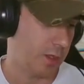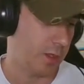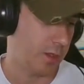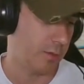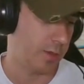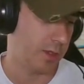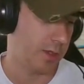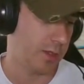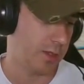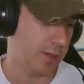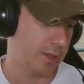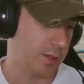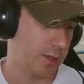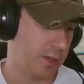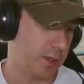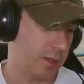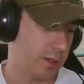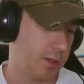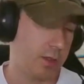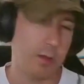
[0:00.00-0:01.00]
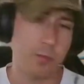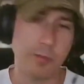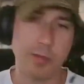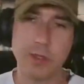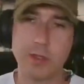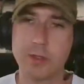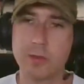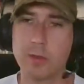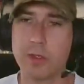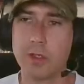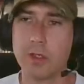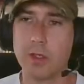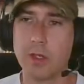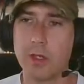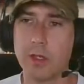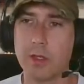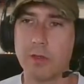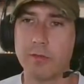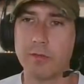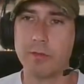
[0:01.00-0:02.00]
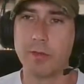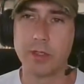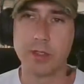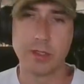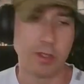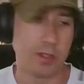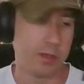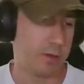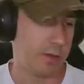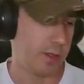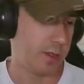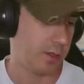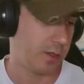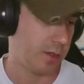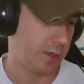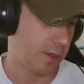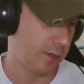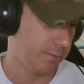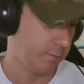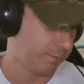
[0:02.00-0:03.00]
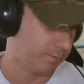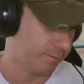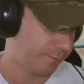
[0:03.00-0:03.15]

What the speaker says: because the tar pits would not have been generated there.